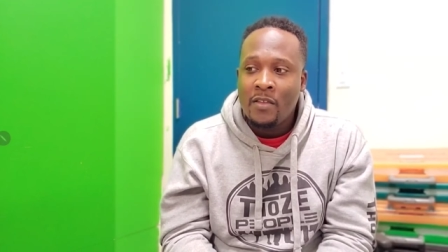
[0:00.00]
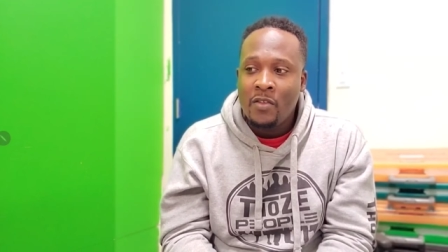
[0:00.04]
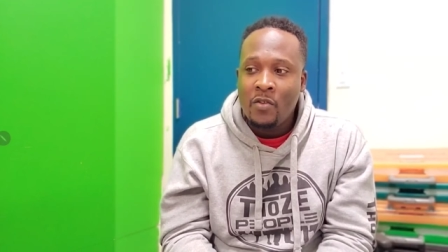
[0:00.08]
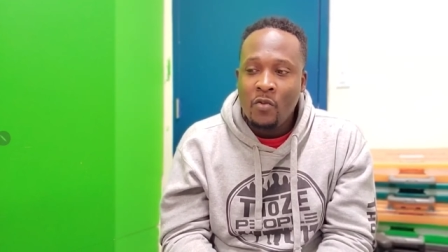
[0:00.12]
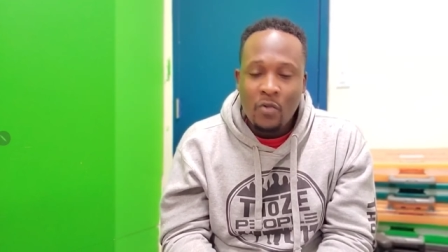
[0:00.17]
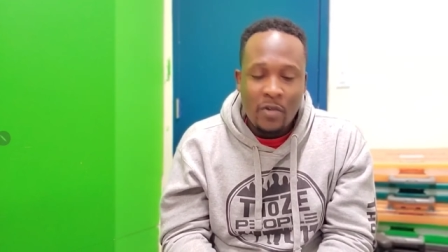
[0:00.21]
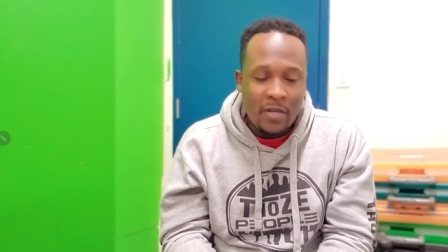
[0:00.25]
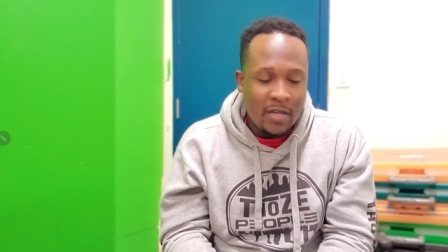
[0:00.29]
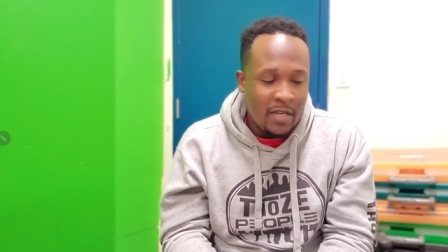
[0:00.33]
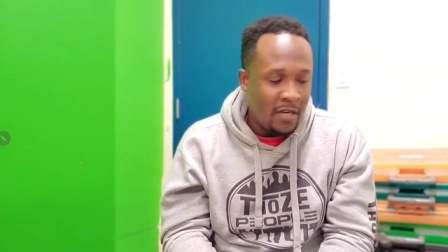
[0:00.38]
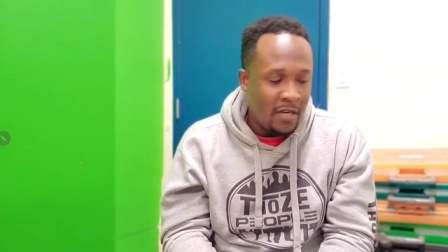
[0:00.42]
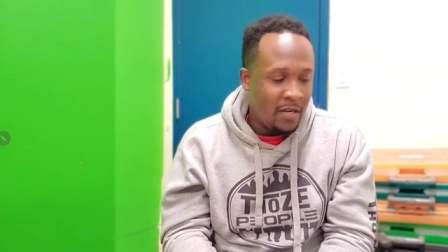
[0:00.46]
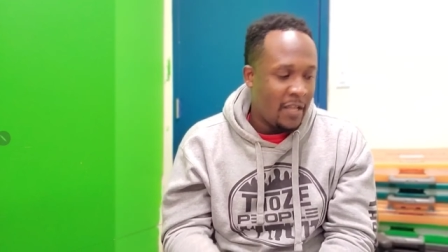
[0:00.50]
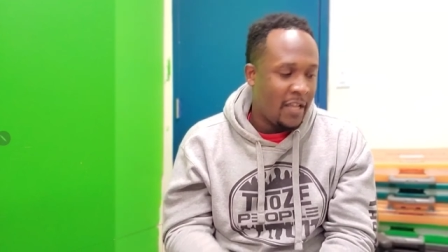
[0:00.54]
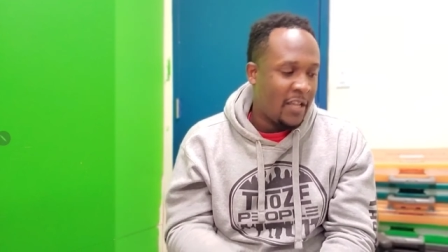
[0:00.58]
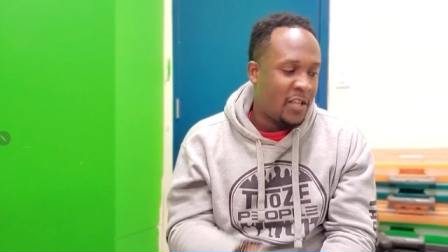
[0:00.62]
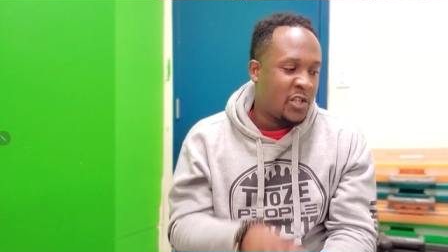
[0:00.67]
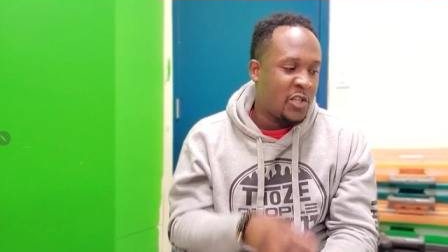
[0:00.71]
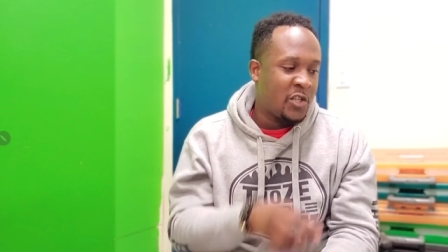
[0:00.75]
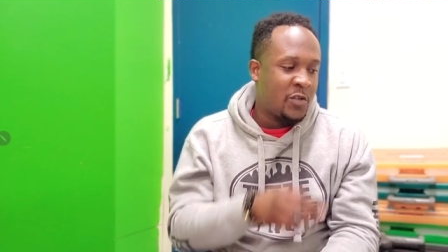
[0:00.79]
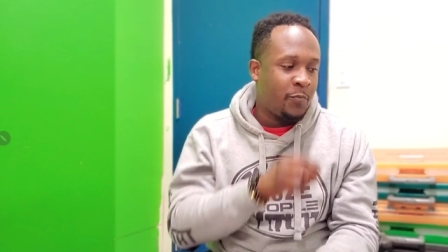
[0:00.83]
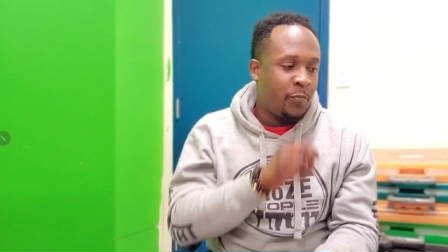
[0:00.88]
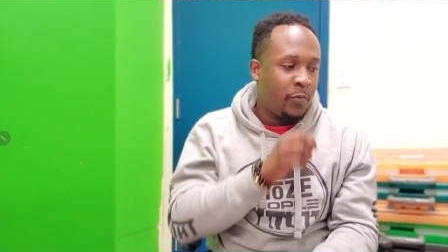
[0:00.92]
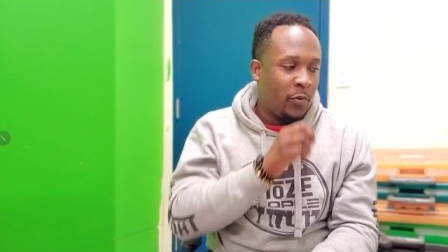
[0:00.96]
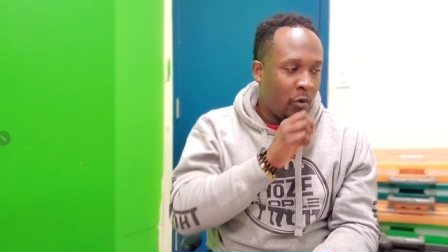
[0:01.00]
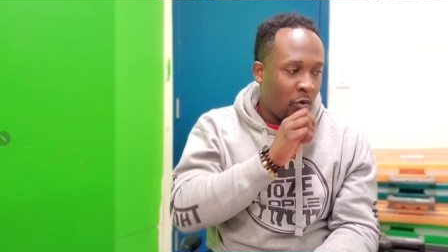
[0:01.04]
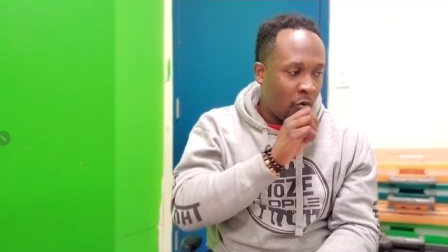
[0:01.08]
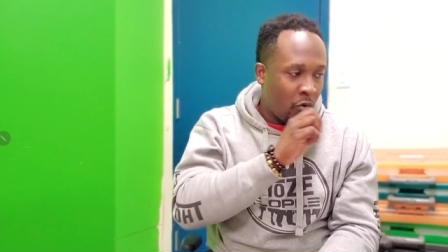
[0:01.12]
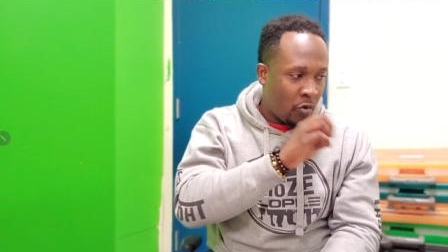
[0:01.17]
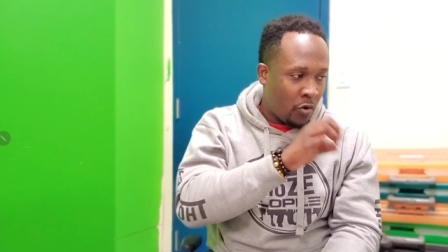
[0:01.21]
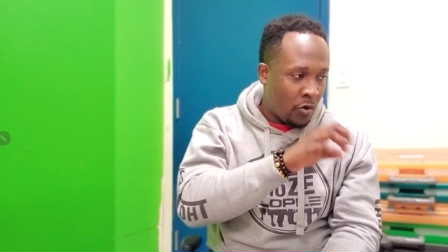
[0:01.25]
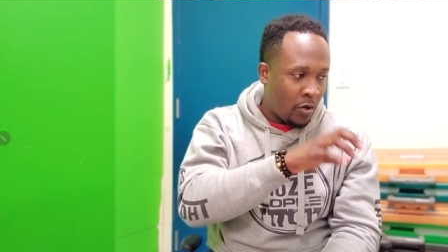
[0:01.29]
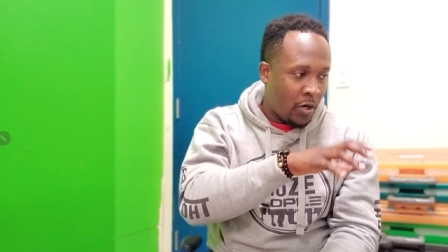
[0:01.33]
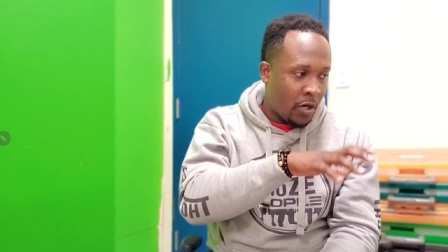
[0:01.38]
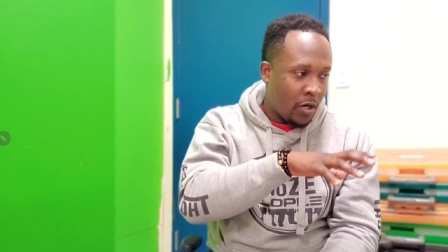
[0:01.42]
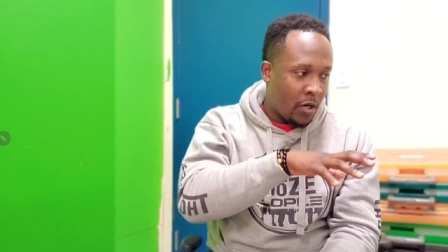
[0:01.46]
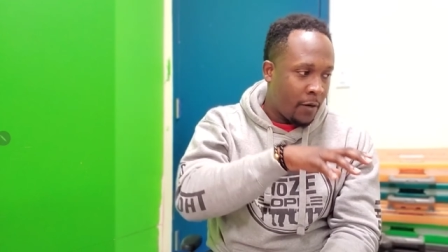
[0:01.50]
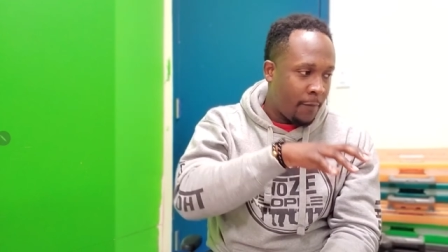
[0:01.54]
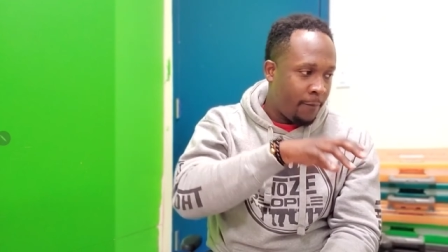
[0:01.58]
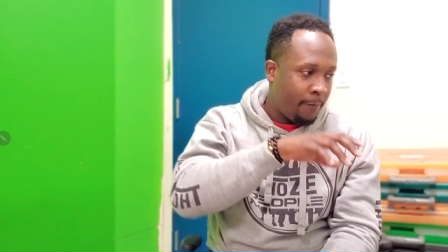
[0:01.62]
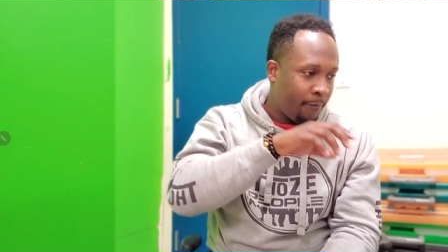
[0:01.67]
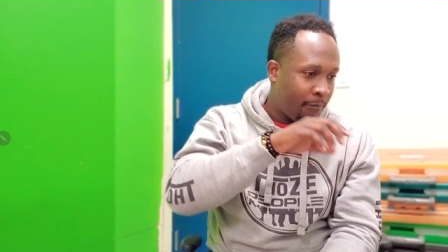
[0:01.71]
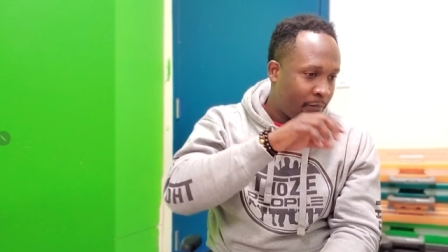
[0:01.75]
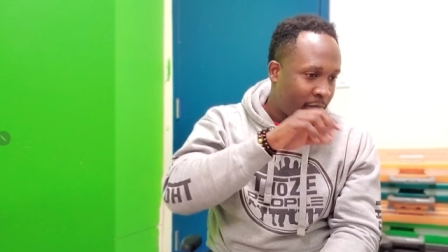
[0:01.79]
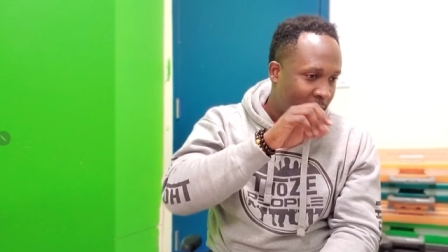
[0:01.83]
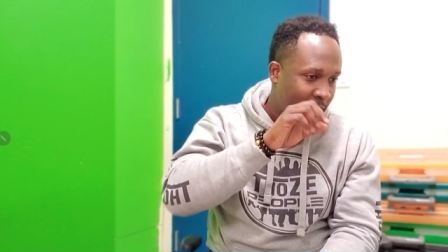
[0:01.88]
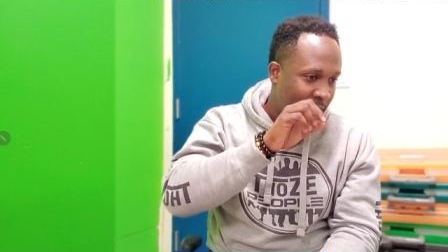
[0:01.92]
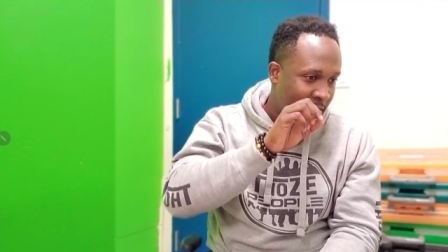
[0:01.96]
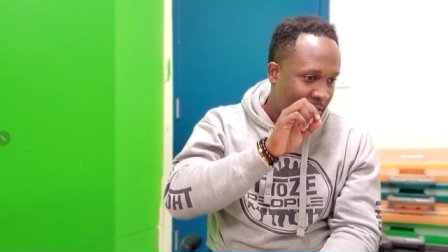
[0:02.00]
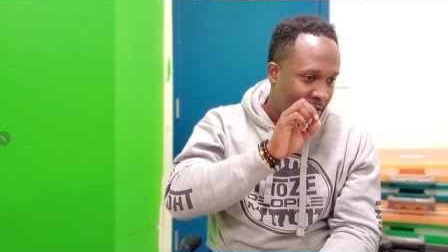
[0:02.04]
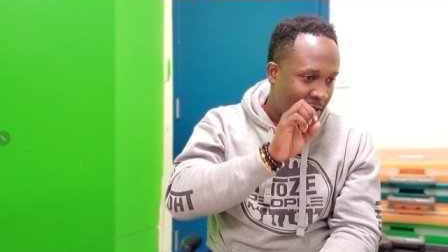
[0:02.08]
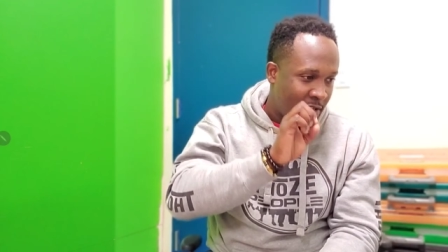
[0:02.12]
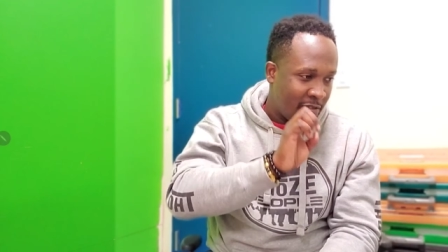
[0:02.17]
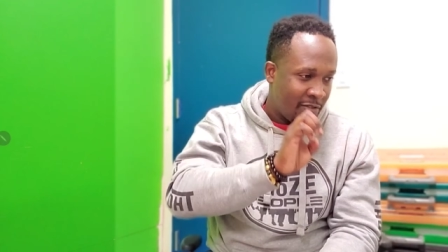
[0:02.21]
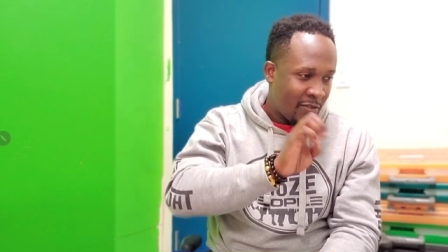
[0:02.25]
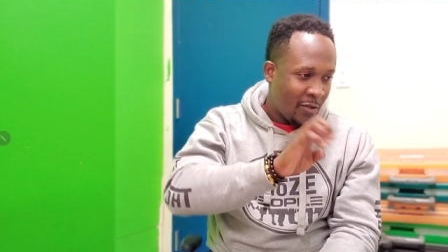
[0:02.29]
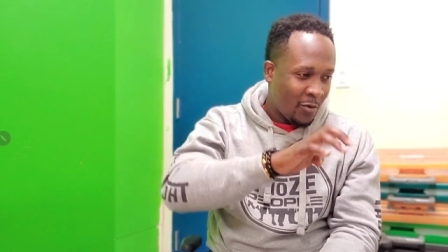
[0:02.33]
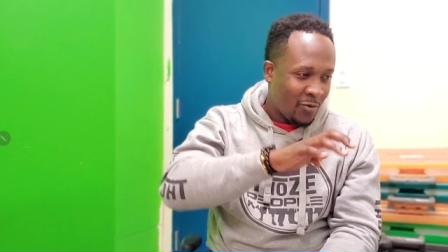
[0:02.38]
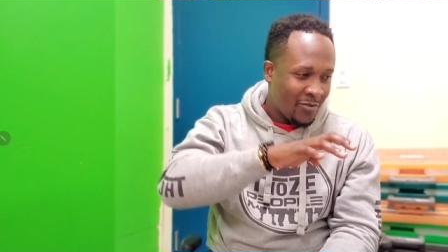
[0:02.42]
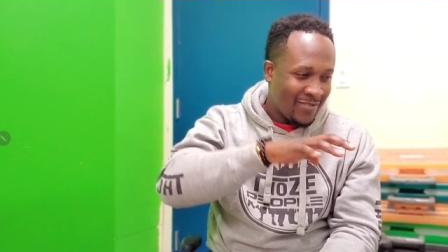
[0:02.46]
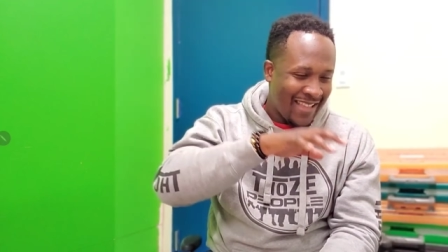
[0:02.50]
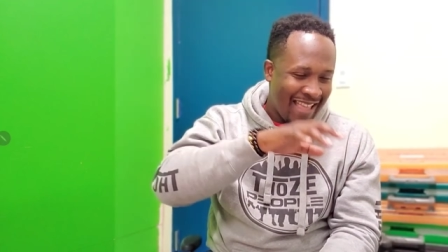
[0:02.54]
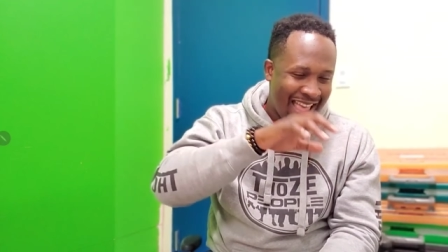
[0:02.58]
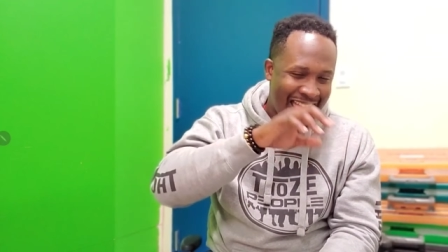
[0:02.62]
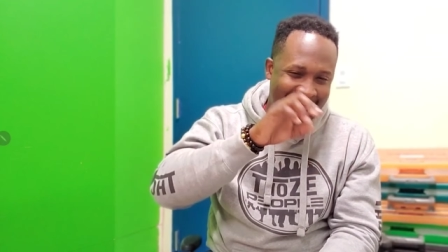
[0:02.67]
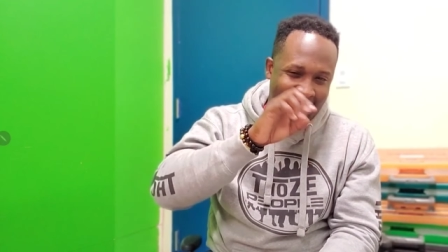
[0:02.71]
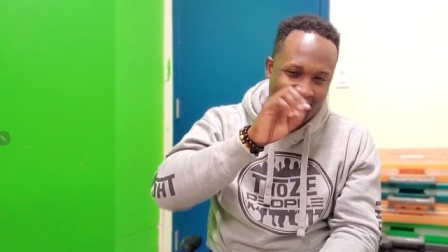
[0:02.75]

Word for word: you can explore those